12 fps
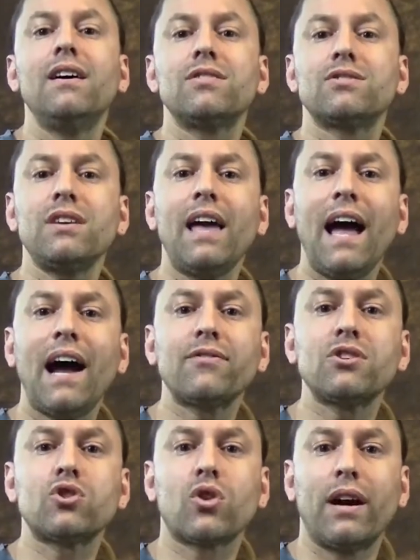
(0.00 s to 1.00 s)
So you have
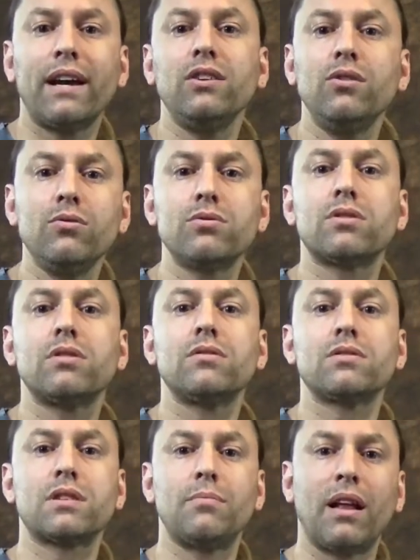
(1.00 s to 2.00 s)
to try and use
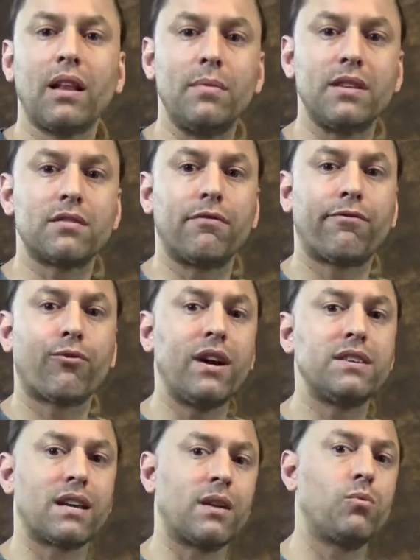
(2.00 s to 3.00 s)
some elements of
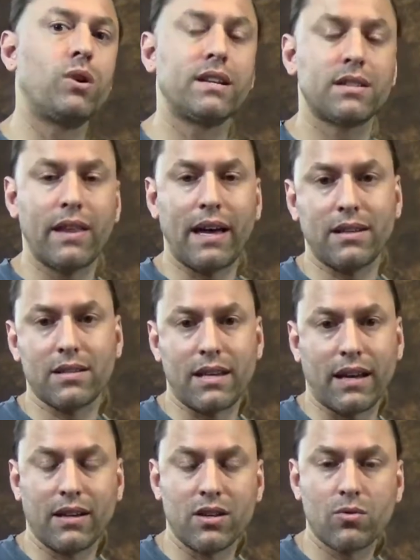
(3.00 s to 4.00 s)
phrasing, and we'll get to that in a
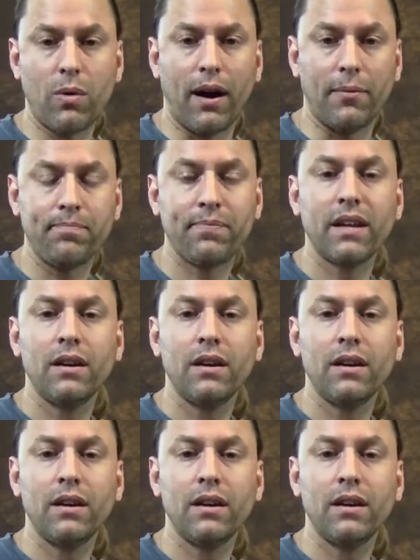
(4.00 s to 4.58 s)
second as well.